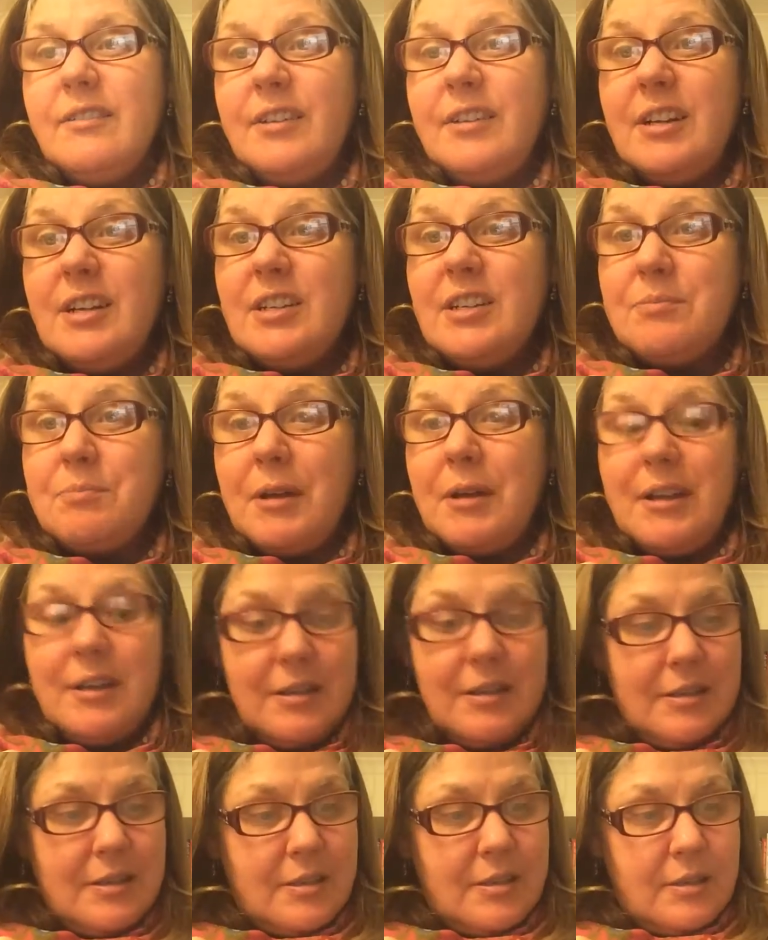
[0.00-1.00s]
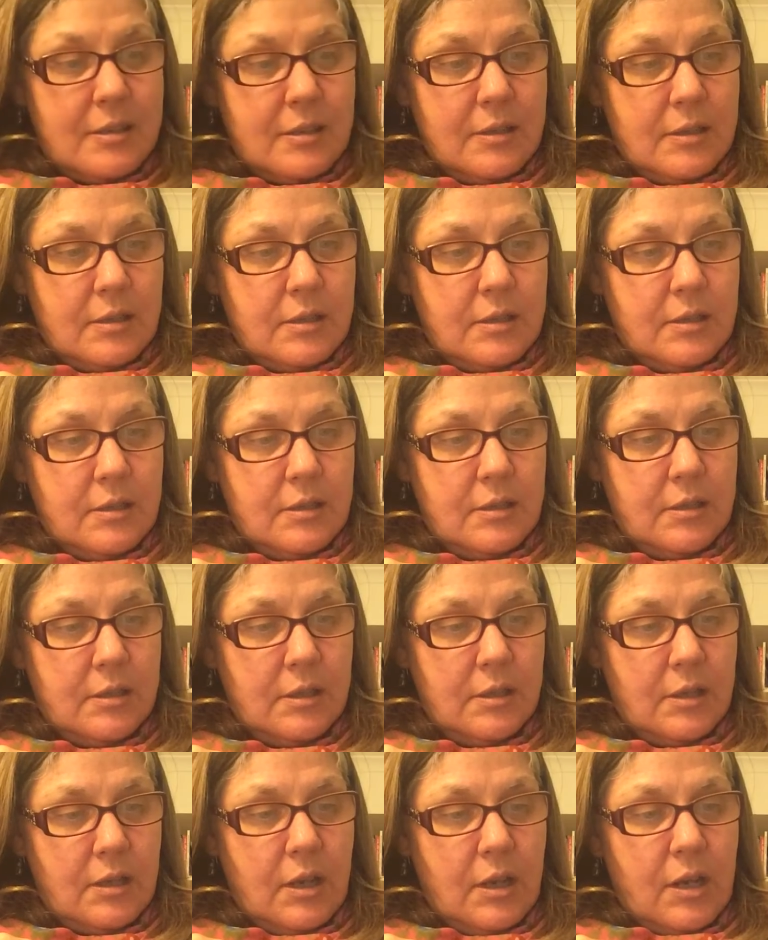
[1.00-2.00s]
finished piece.
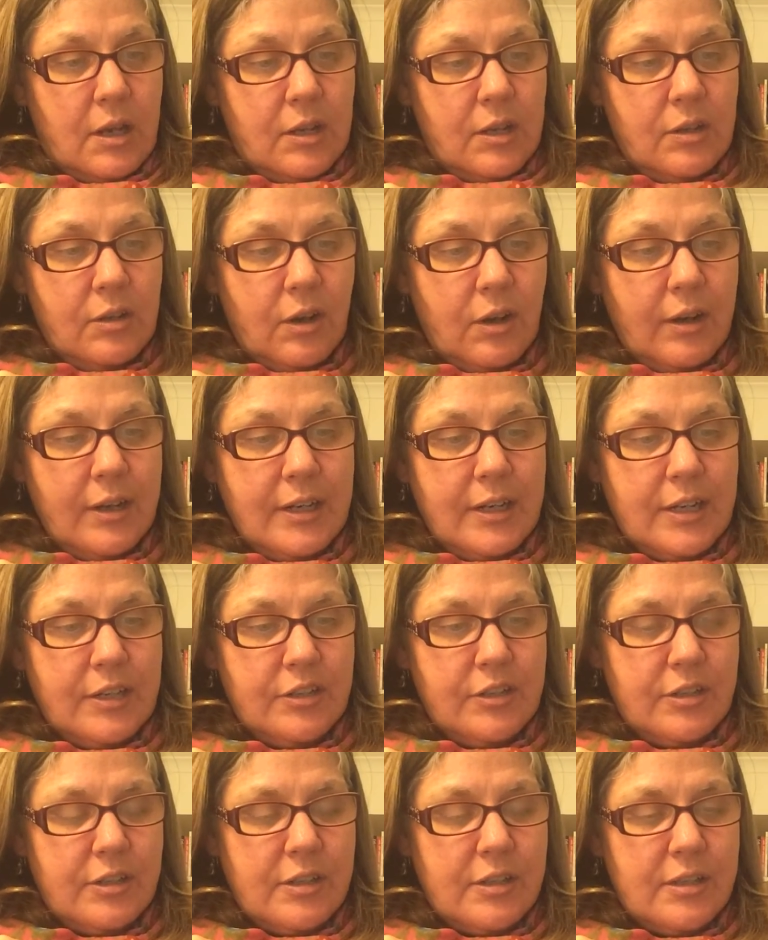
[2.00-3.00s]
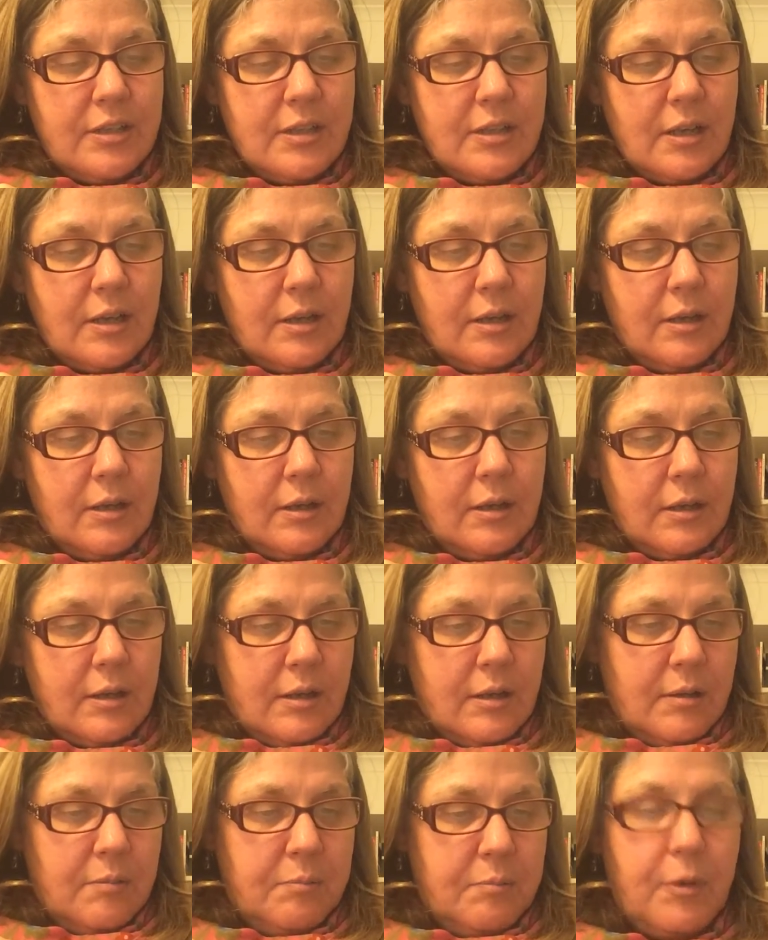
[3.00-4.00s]
9 inches
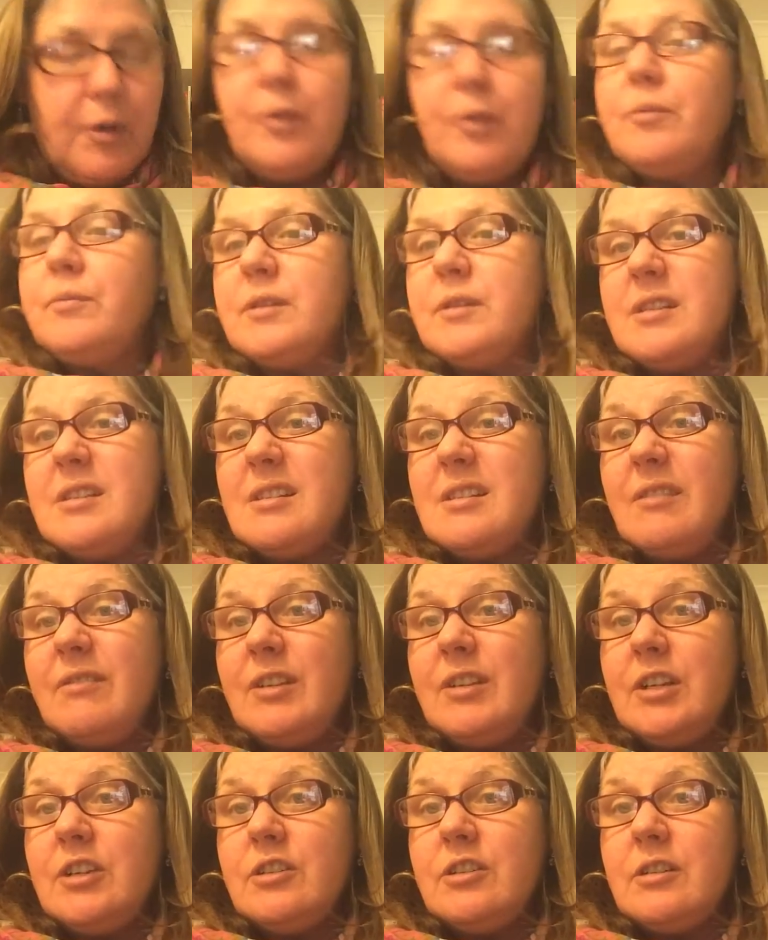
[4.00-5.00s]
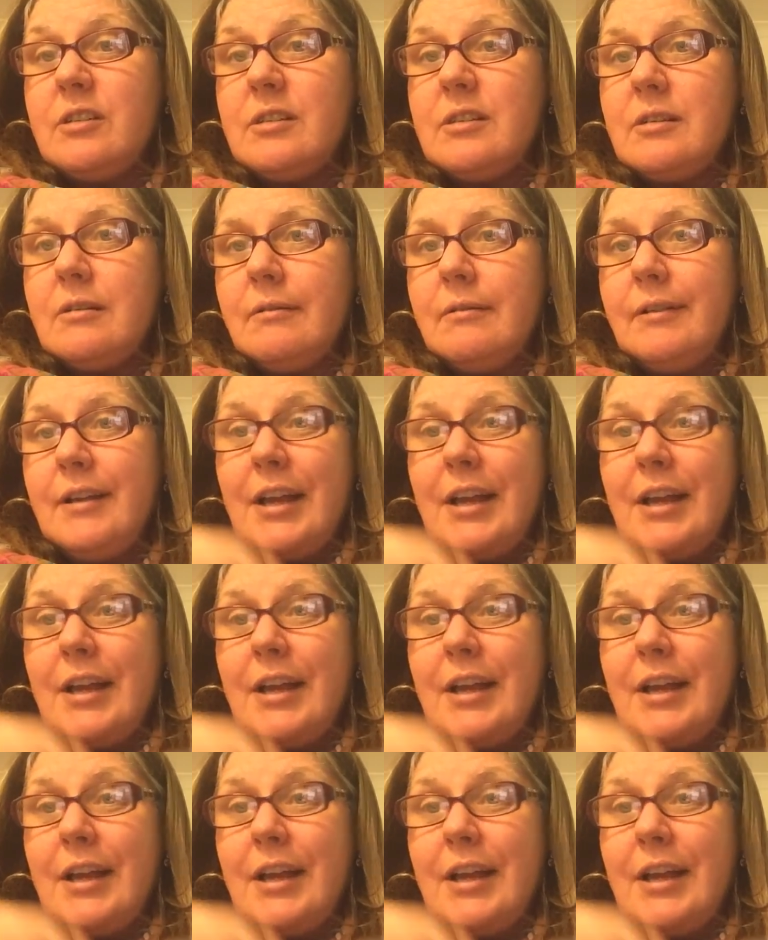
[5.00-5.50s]
by almost 7 inches.